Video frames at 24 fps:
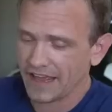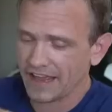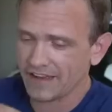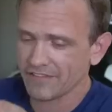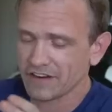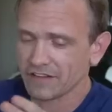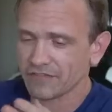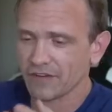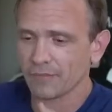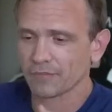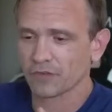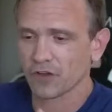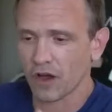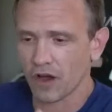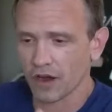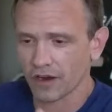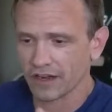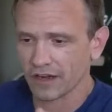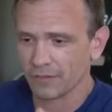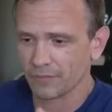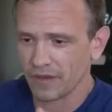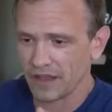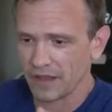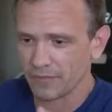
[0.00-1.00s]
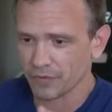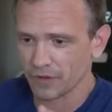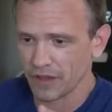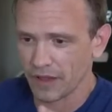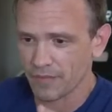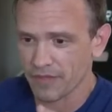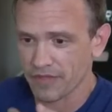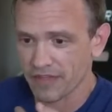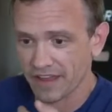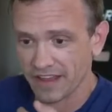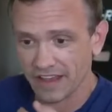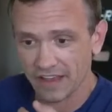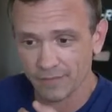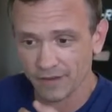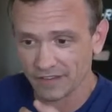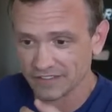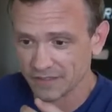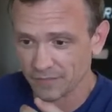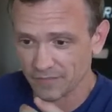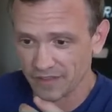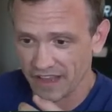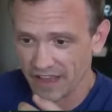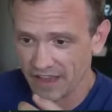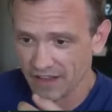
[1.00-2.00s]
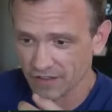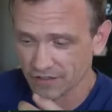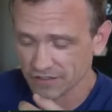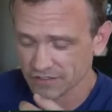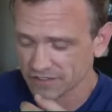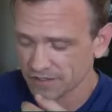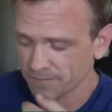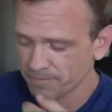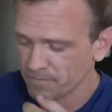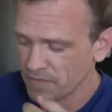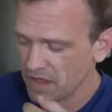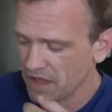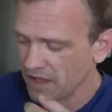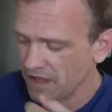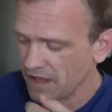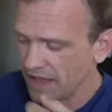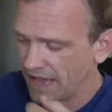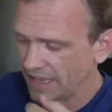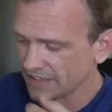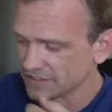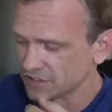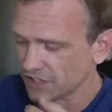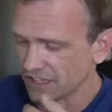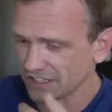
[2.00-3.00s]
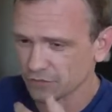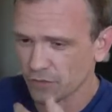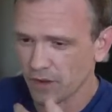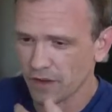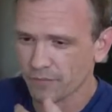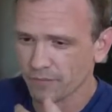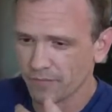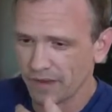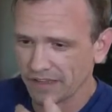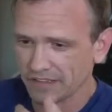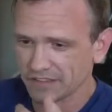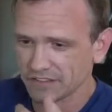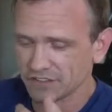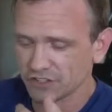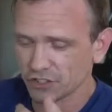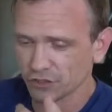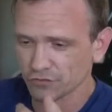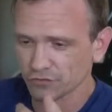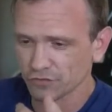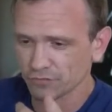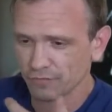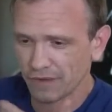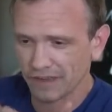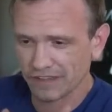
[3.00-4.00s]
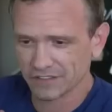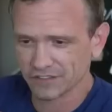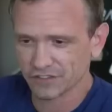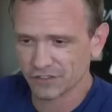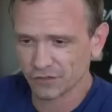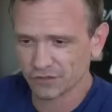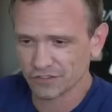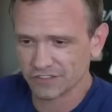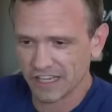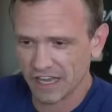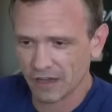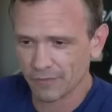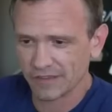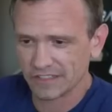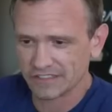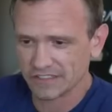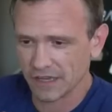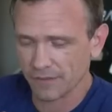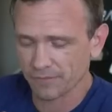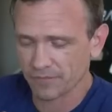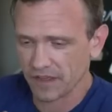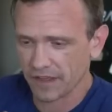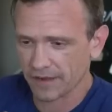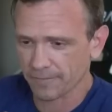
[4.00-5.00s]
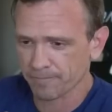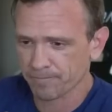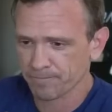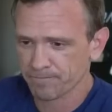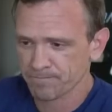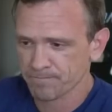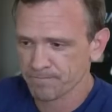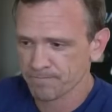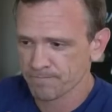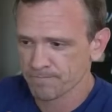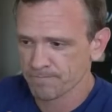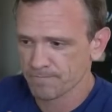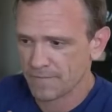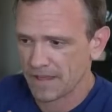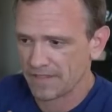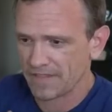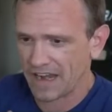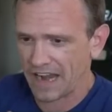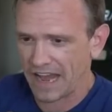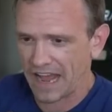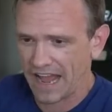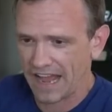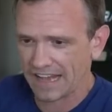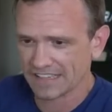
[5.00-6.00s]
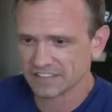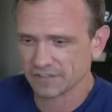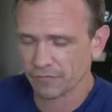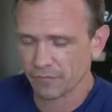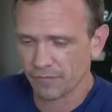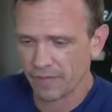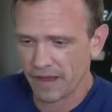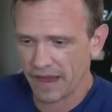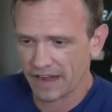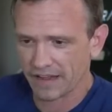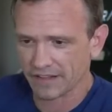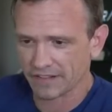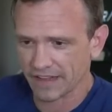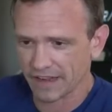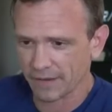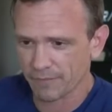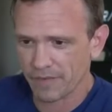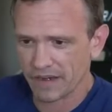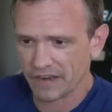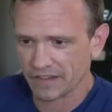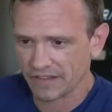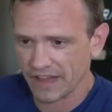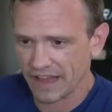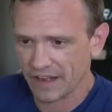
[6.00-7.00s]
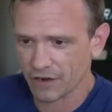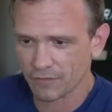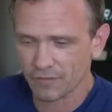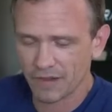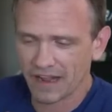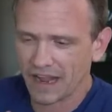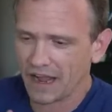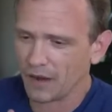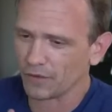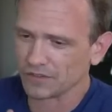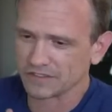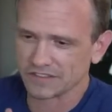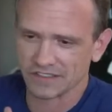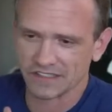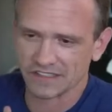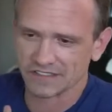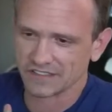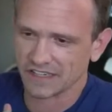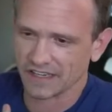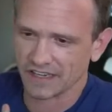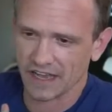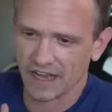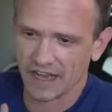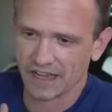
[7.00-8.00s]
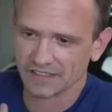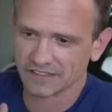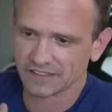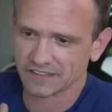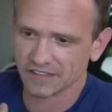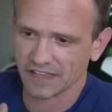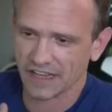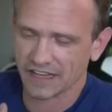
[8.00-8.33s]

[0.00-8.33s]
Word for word: Even if I'm talking to people, I'm thinking about something else. And so that's why my students tell me something, and then I ask them about it like a minute later. I'm like, I wasn't listening, guys.